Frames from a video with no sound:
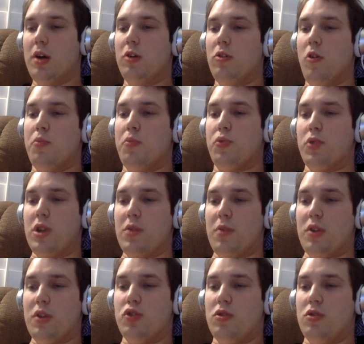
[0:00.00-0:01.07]
I go to a
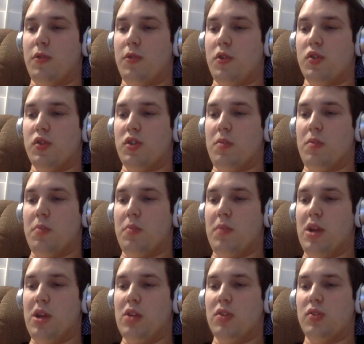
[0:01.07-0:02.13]
pretty rich university,
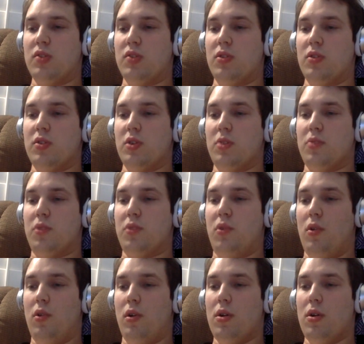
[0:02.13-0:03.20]
but many of the students are
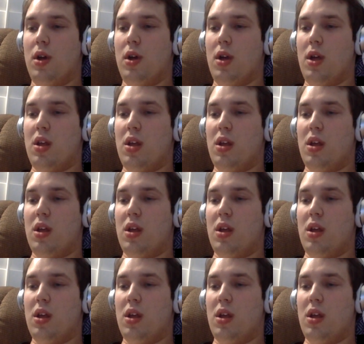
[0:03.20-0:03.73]
poor